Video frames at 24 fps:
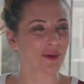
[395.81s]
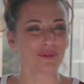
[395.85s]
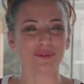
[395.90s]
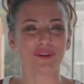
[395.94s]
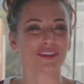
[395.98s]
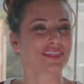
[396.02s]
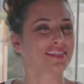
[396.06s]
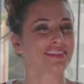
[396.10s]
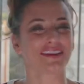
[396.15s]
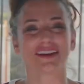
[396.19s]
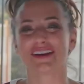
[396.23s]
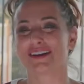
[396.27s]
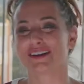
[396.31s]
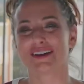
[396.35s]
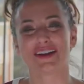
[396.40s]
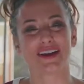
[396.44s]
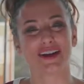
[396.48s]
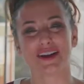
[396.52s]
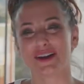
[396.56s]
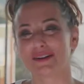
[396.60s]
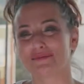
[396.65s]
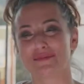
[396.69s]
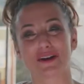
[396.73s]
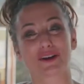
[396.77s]
With
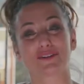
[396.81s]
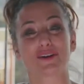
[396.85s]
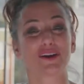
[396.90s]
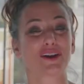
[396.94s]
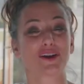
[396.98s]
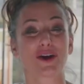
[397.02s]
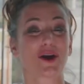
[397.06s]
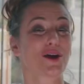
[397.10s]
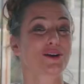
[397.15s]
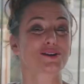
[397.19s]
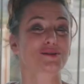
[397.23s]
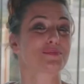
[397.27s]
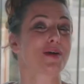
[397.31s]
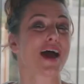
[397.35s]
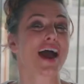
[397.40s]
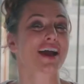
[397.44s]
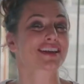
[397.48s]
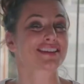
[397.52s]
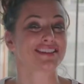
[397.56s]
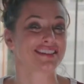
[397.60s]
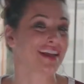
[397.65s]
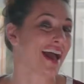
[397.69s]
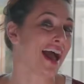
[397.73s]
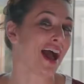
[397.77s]
my credit card's
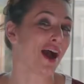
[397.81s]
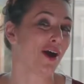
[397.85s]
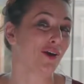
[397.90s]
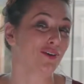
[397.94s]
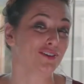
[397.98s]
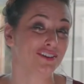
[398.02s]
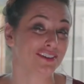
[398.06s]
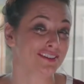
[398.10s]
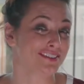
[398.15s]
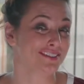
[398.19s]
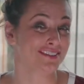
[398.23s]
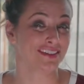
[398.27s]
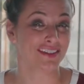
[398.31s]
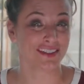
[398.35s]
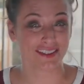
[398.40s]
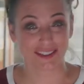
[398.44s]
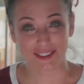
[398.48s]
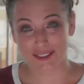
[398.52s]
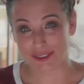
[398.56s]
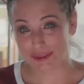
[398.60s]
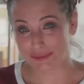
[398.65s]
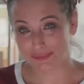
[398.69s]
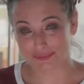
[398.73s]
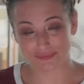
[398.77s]
maxed out and
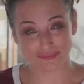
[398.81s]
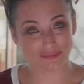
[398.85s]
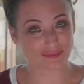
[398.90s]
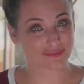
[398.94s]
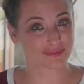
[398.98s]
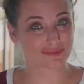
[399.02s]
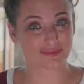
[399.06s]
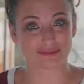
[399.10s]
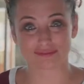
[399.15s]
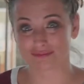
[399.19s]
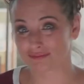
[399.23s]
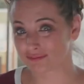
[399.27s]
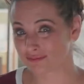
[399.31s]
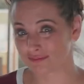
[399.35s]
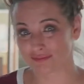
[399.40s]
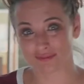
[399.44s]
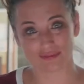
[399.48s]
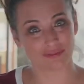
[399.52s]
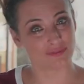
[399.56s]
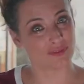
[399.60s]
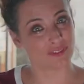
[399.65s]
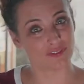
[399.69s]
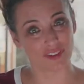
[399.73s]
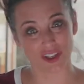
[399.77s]

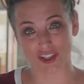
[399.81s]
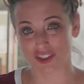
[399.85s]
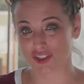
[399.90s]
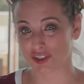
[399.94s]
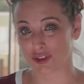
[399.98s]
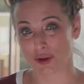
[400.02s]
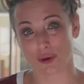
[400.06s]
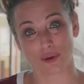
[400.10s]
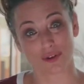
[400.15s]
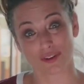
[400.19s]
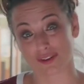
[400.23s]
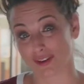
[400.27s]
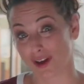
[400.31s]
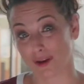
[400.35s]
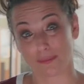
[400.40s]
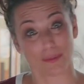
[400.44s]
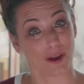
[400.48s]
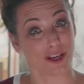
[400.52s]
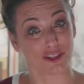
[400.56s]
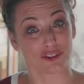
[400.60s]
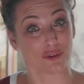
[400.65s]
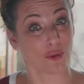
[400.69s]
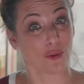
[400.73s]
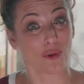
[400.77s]
eviction notice on
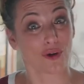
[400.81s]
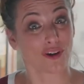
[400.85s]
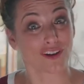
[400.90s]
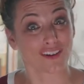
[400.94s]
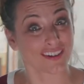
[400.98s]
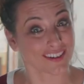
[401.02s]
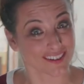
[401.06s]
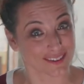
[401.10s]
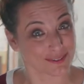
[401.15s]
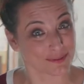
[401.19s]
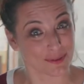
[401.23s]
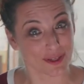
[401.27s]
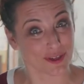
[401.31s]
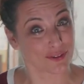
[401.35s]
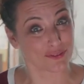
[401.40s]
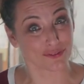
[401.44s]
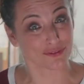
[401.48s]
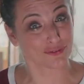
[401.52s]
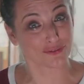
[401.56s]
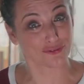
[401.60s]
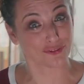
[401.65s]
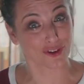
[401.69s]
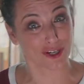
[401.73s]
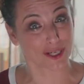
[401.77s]
my door, it'd be
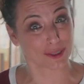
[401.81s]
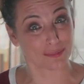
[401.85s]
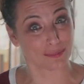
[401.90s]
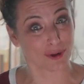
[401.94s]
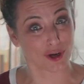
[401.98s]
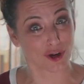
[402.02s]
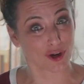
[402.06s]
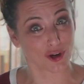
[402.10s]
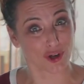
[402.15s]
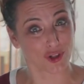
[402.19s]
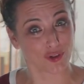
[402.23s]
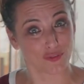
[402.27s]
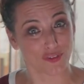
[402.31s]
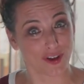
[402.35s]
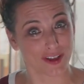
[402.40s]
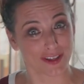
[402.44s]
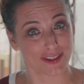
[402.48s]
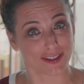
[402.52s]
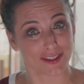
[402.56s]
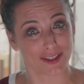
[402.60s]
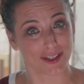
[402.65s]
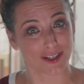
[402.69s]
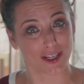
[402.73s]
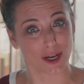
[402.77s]
a freaking miracle if I
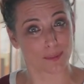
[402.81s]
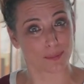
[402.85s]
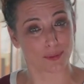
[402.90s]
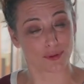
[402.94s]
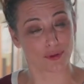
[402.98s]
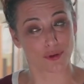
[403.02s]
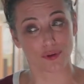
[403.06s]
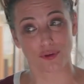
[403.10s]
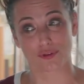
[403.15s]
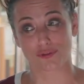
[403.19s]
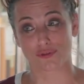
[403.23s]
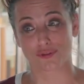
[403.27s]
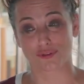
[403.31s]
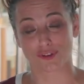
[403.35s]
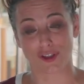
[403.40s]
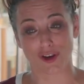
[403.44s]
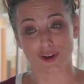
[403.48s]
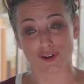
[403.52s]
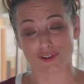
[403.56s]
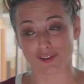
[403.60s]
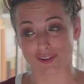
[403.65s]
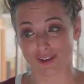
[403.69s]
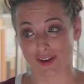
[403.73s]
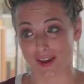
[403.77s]
could get a cup of noodles for
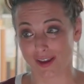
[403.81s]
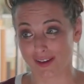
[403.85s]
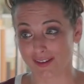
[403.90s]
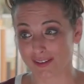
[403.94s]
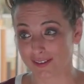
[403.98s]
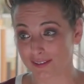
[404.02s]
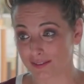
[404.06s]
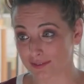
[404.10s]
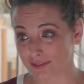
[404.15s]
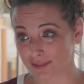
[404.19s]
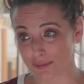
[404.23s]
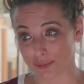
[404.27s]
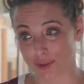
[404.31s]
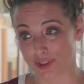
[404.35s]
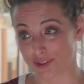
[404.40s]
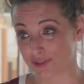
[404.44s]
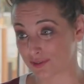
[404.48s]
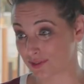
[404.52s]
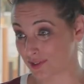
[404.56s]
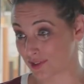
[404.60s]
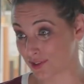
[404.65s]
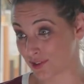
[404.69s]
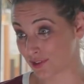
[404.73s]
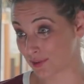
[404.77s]
dinner tonight.
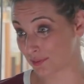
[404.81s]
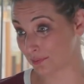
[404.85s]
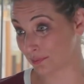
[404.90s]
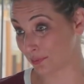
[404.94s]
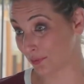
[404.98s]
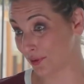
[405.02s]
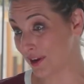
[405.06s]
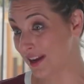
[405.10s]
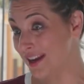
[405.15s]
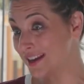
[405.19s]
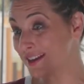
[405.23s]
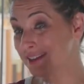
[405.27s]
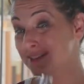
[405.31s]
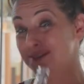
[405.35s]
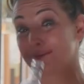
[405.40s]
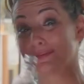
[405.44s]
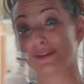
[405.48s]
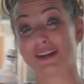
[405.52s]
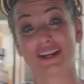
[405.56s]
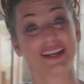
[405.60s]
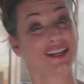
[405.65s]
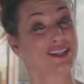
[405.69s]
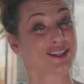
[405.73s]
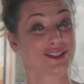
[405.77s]
Which brings
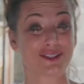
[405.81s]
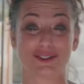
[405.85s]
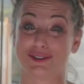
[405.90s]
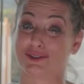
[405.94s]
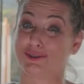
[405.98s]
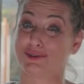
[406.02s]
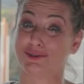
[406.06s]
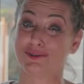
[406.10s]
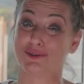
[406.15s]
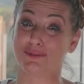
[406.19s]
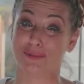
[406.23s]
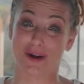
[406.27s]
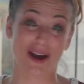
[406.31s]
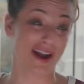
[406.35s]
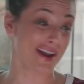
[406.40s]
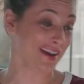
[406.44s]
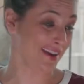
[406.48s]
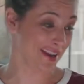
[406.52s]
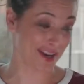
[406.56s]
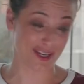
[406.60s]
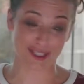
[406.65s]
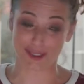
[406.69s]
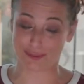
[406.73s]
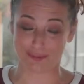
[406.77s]
me to
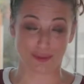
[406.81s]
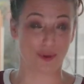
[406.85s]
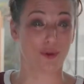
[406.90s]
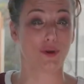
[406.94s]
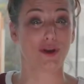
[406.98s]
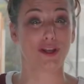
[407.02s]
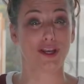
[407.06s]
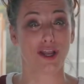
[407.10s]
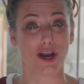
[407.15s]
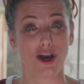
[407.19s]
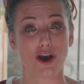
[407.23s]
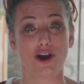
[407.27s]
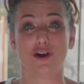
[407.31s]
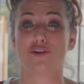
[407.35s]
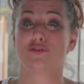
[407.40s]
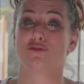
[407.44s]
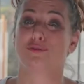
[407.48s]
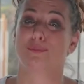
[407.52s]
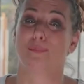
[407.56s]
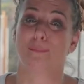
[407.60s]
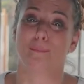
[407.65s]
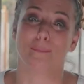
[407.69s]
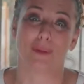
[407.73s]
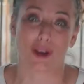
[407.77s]
my next point
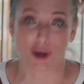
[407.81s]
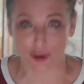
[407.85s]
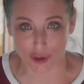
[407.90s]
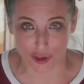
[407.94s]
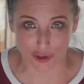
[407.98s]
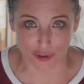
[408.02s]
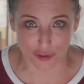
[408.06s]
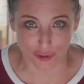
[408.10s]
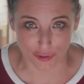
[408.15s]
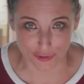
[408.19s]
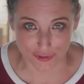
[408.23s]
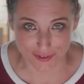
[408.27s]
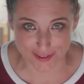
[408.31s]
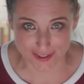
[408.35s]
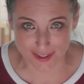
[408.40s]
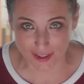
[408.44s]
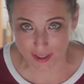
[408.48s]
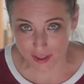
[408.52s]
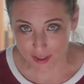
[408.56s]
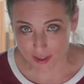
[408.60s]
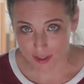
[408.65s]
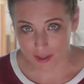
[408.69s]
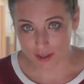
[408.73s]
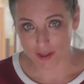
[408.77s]
of miracles.